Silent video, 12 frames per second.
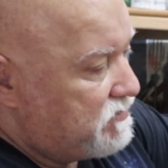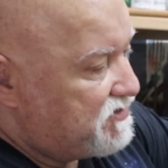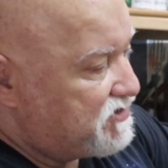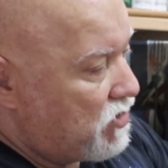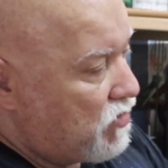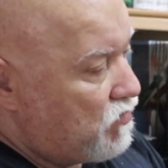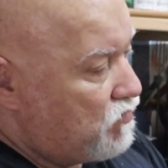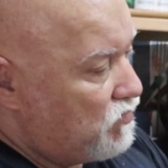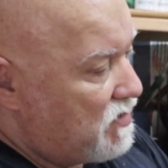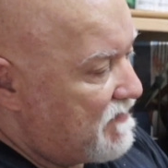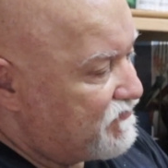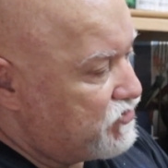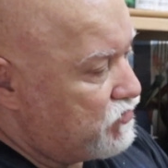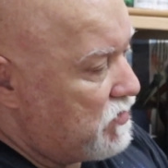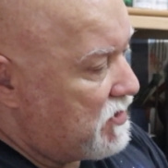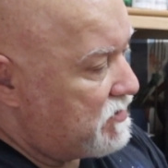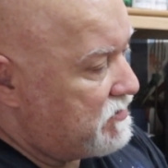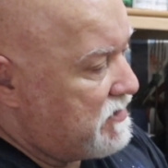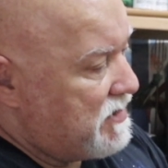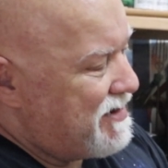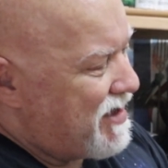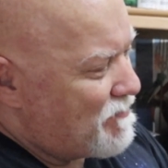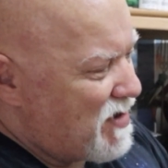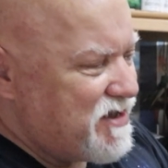So we'll have to... Uh,
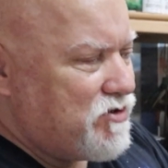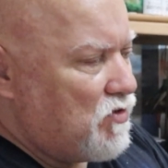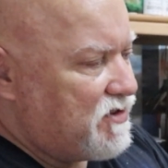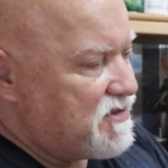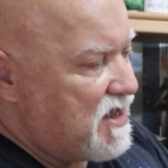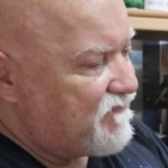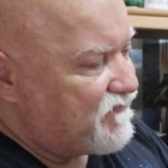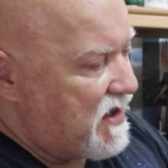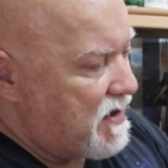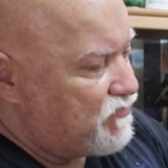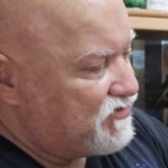I might go on that fab,